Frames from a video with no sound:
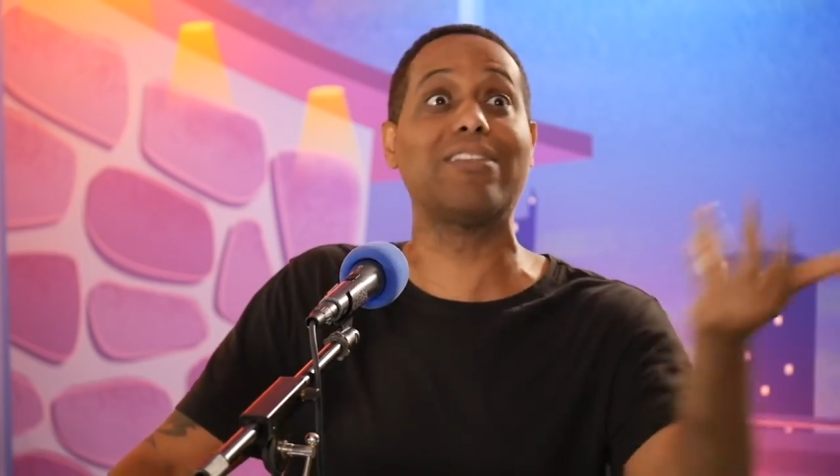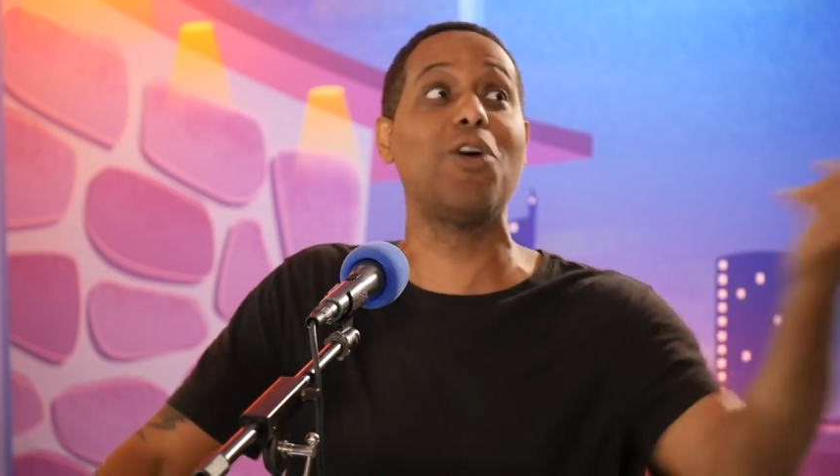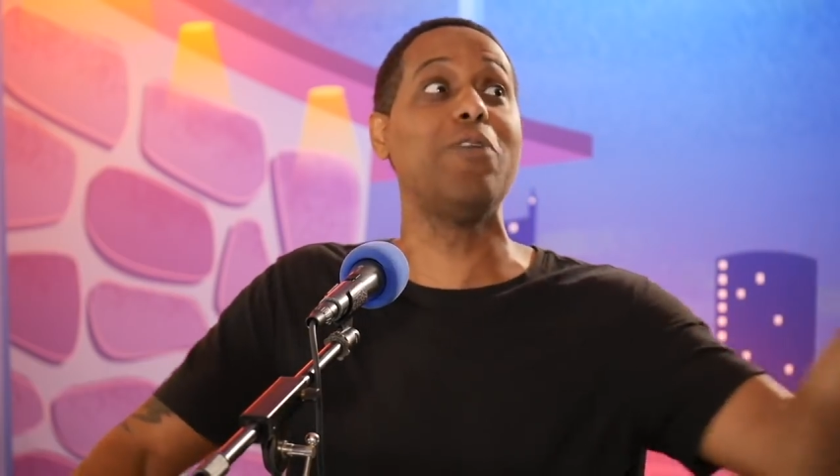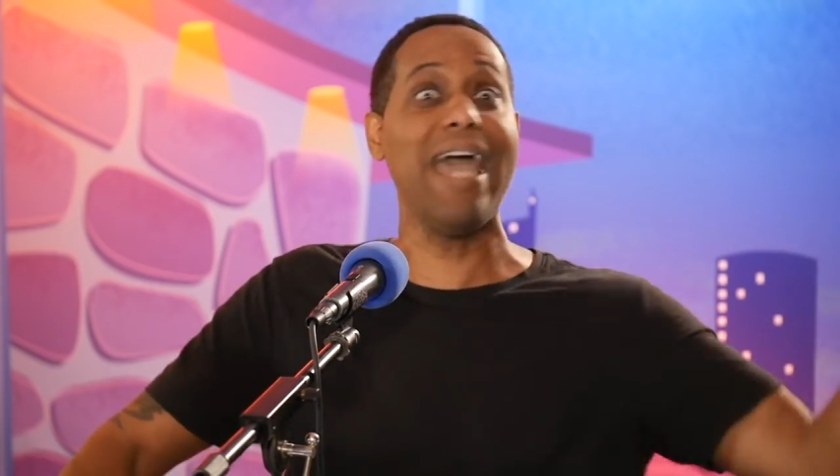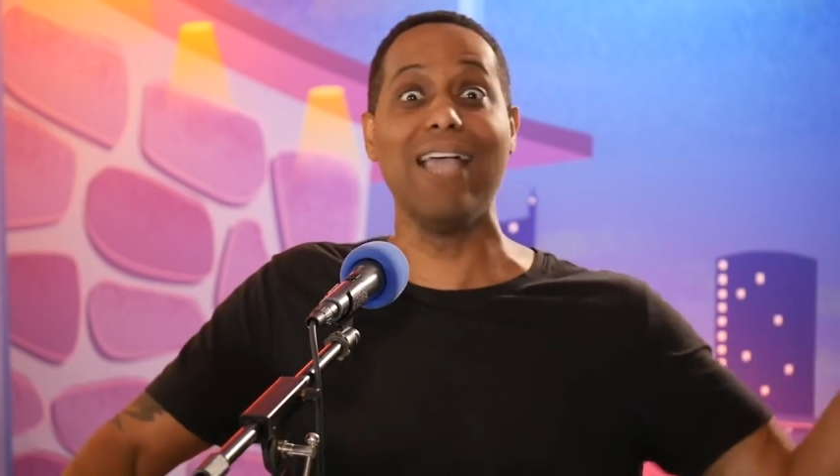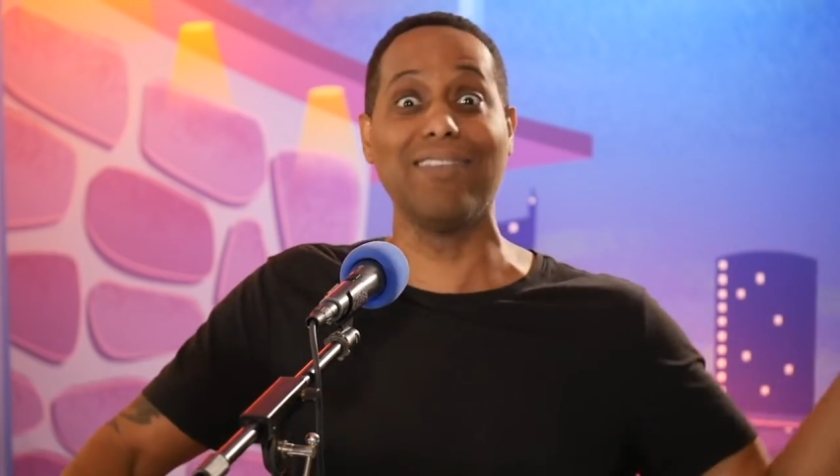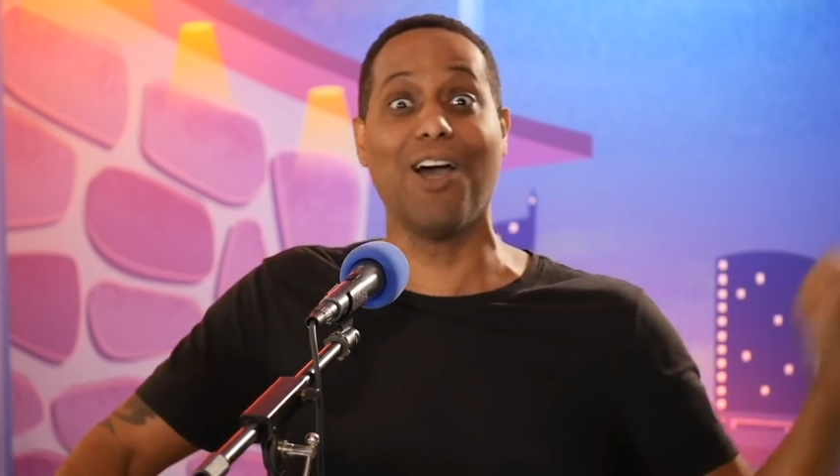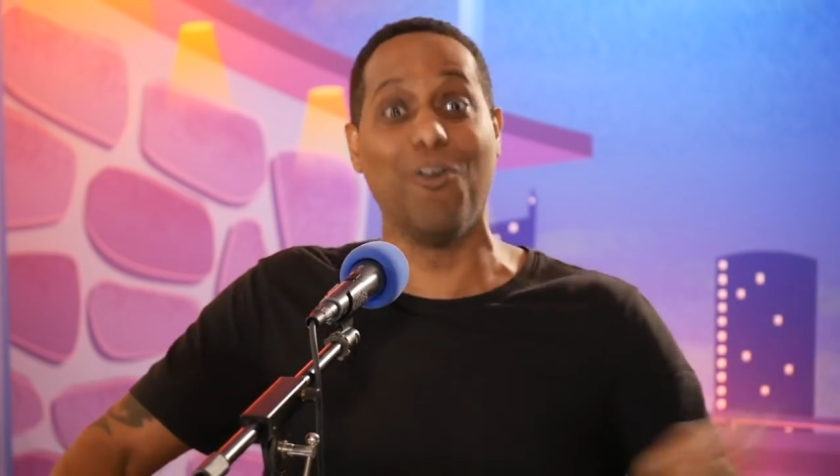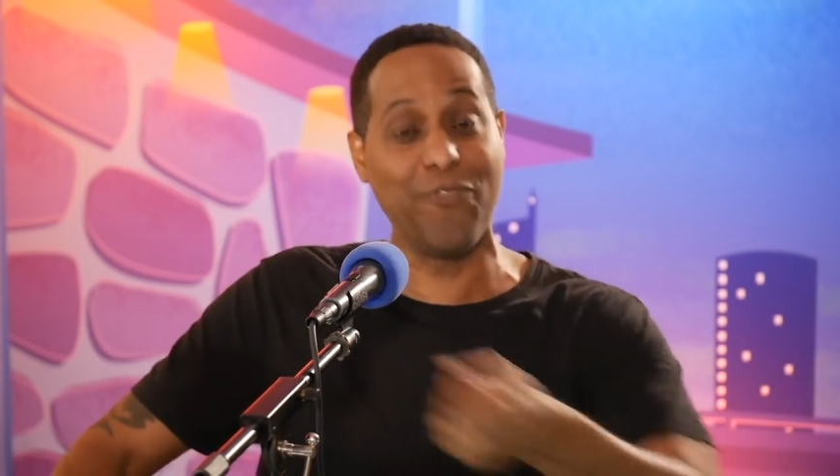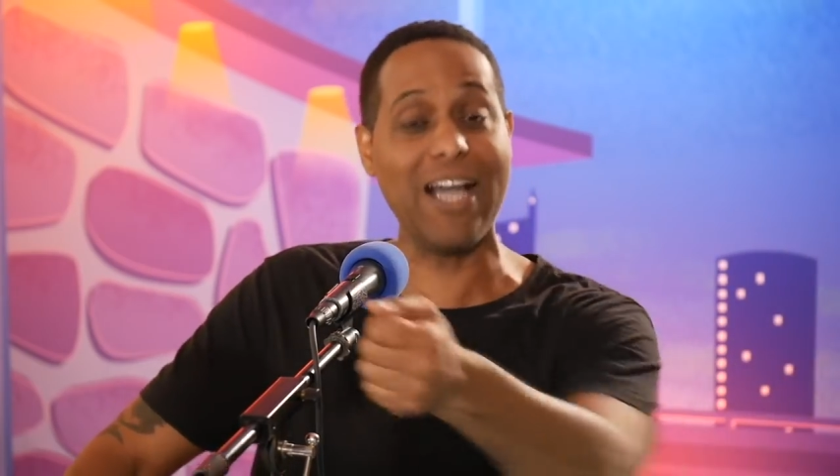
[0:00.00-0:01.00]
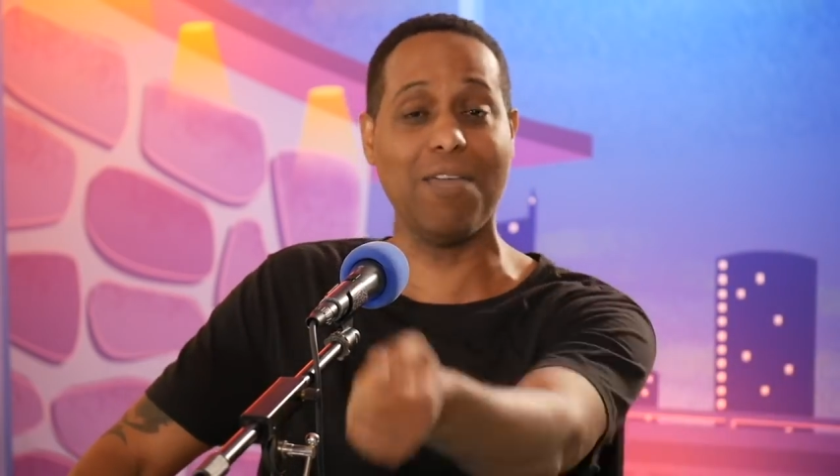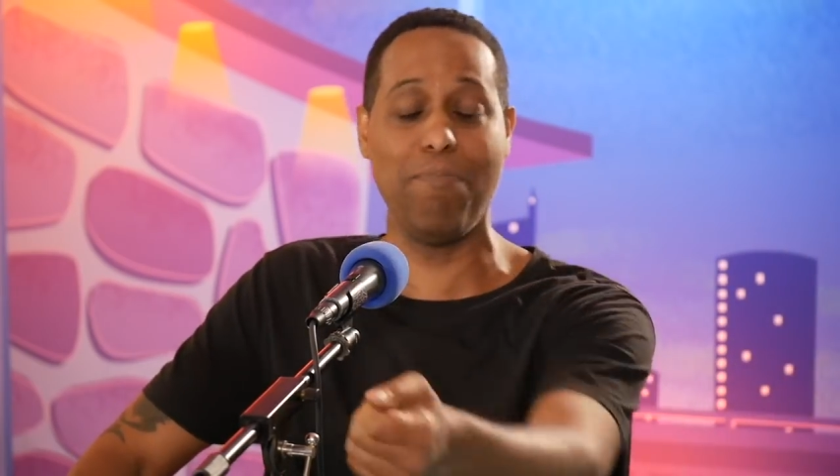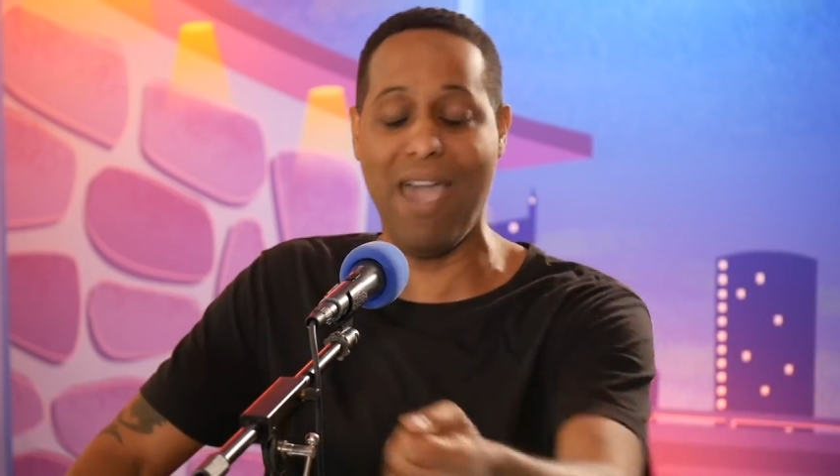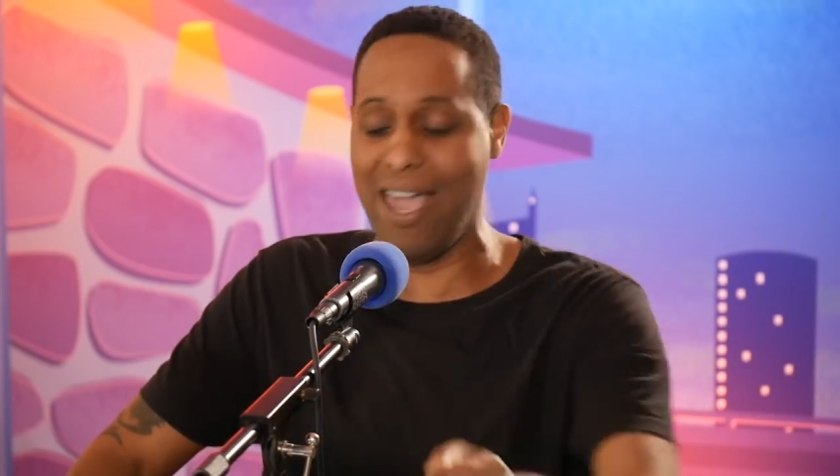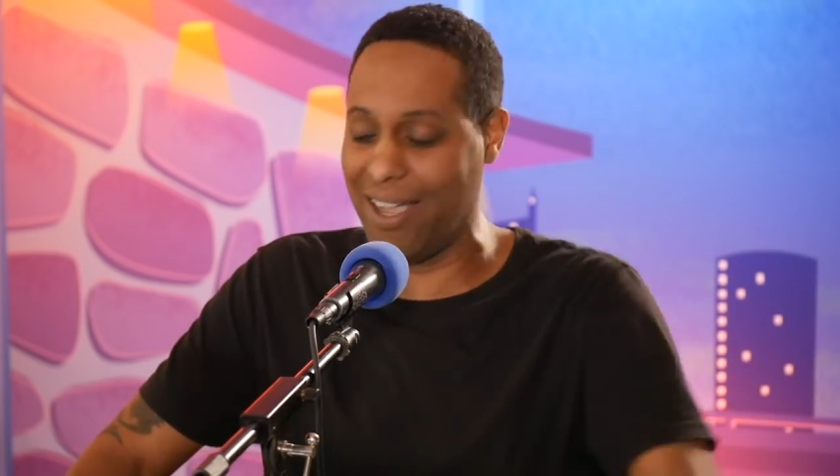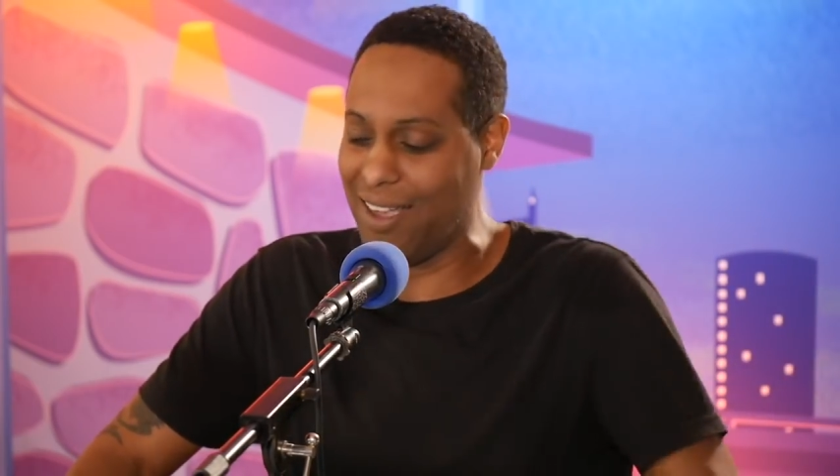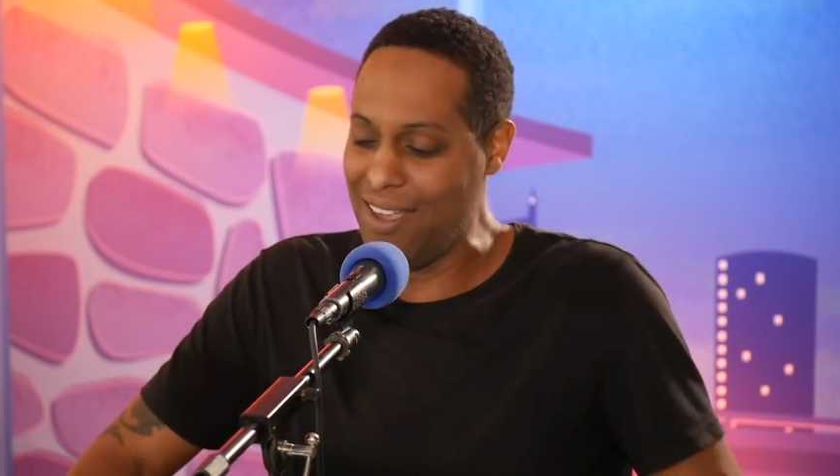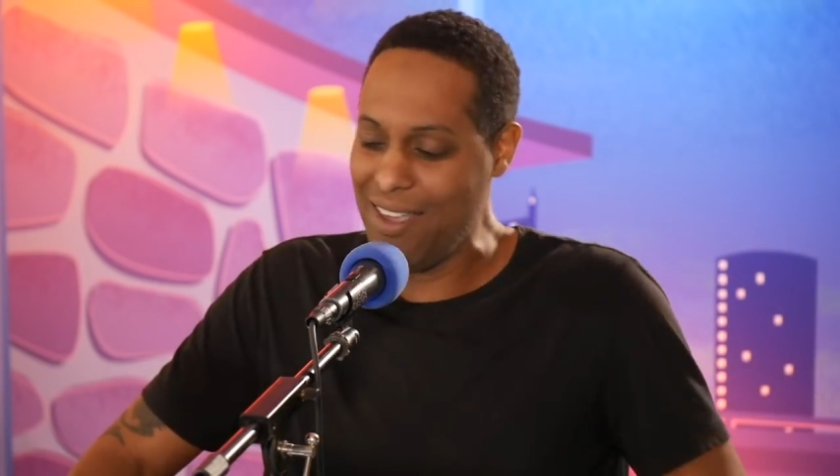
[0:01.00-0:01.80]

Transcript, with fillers: two days ago. Fucking beg.